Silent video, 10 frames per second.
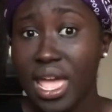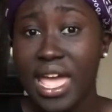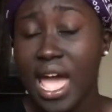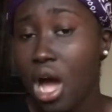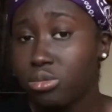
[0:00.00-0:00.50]

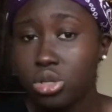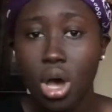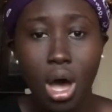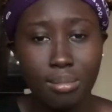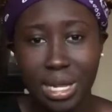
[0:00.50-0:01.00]
it helped
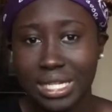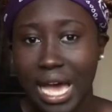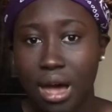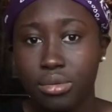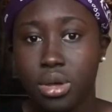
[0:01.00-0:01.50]
calm me
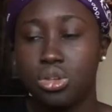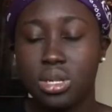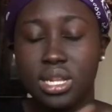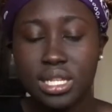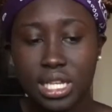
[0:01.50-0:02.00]
down. You
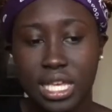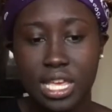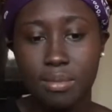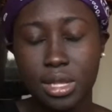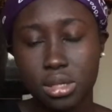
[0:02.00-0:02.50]
need to
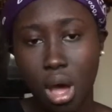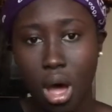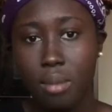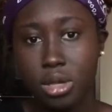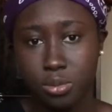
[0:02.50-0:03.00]
keep as
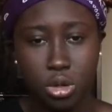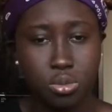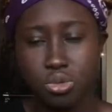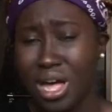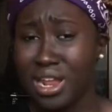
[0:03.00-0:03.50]
calm as
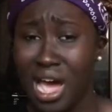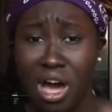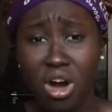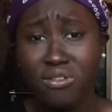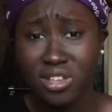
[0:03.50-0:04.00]
possible, and
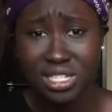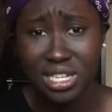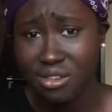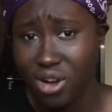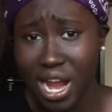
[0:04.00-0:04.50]

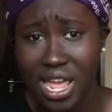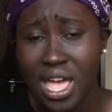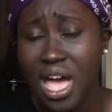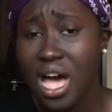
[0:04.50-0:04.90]
obviously, right,